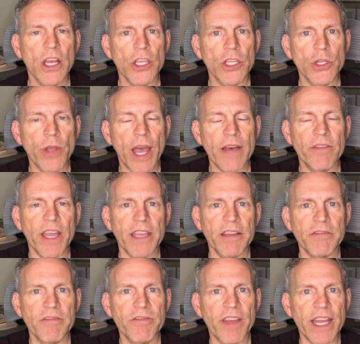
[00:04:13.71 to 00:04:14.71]
you have a
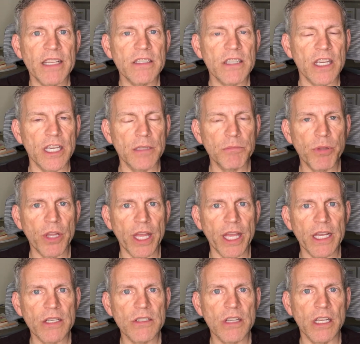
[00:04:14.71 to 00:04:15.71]
vent in
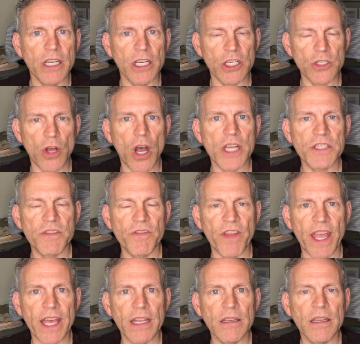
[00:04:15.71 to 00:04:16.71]
place, an exhaust
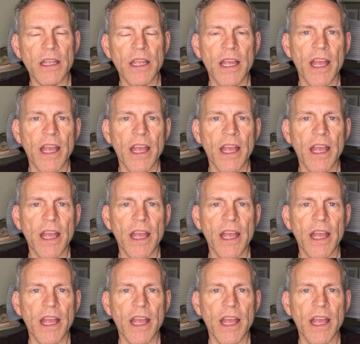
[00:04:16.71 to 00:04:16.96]
fan